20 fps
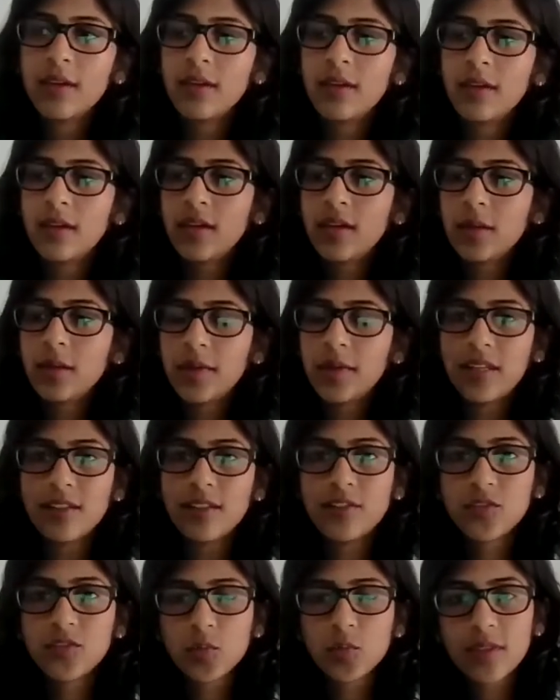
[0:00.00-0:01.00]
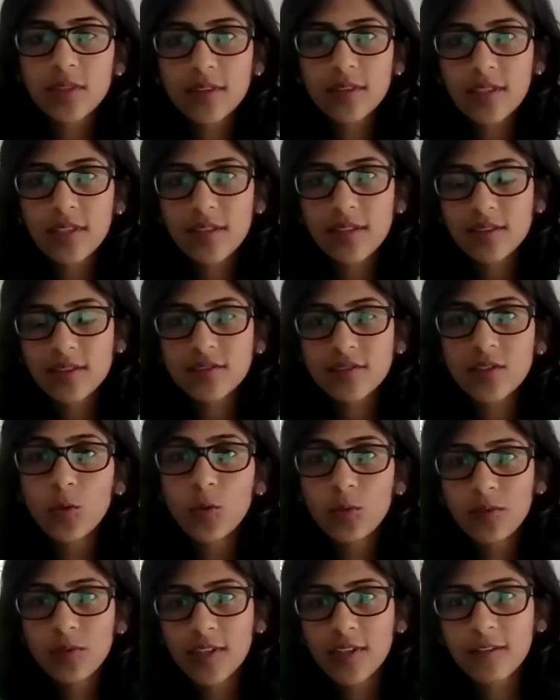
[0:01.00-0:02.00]
I mean, Insworth is
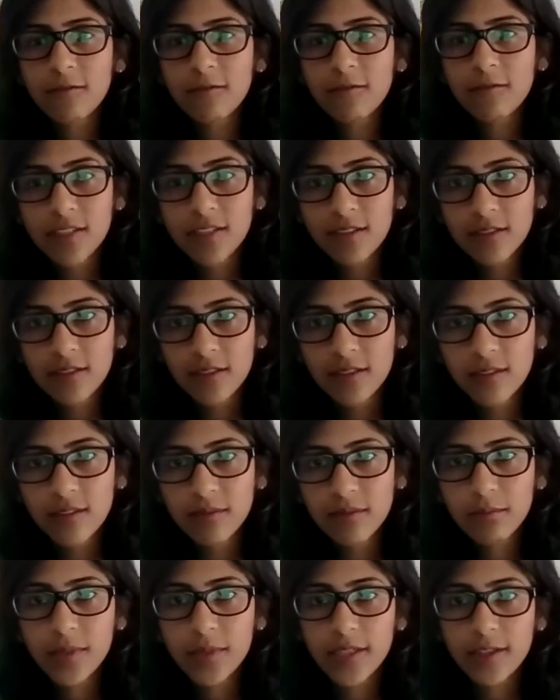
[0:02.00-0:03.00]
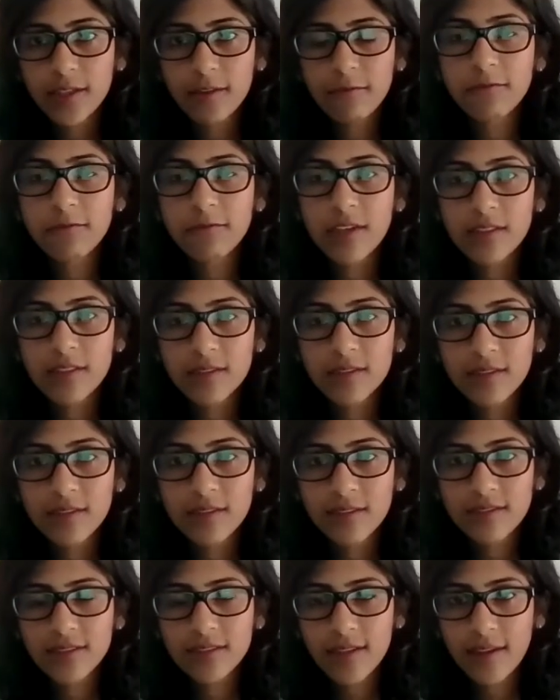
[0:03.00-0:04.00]
owned and funded by
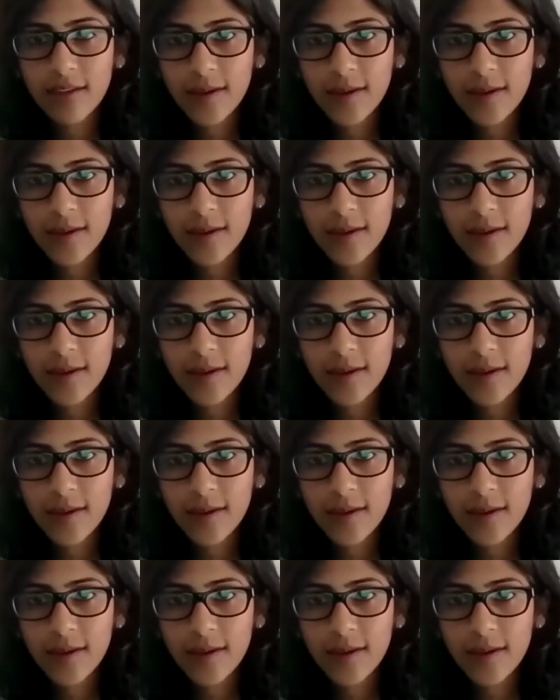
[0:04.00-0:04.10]
funds